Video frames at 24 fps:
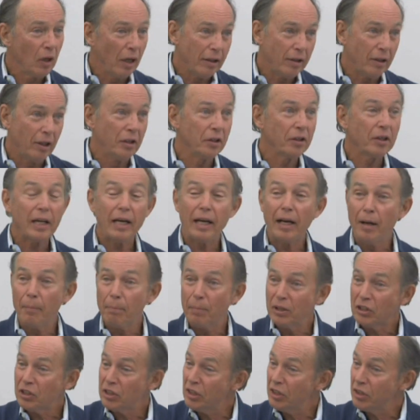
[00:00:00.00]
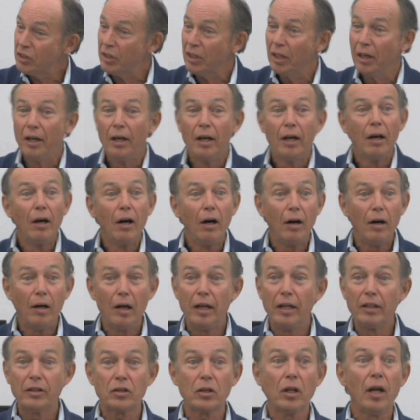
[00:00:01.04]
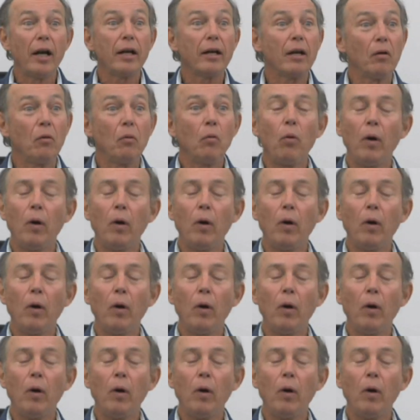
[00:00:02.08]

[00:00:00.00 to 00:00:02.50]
like on the campuses, it's like,